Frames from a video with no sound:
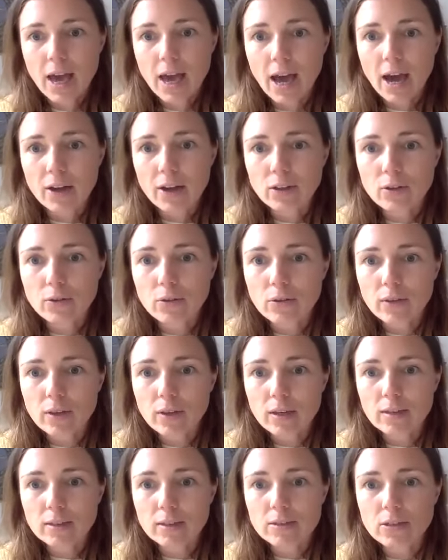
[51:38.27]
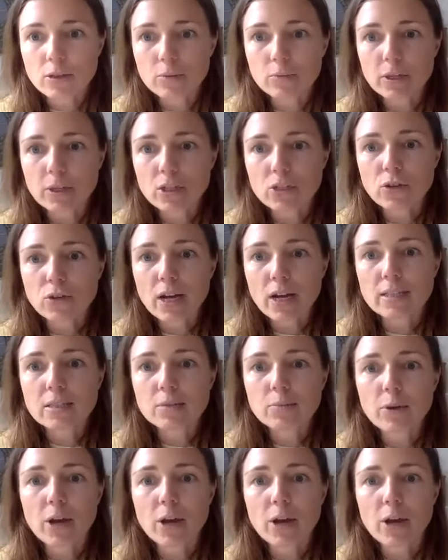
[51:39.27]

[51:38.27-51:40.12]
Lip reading: How do you think this could be addressed?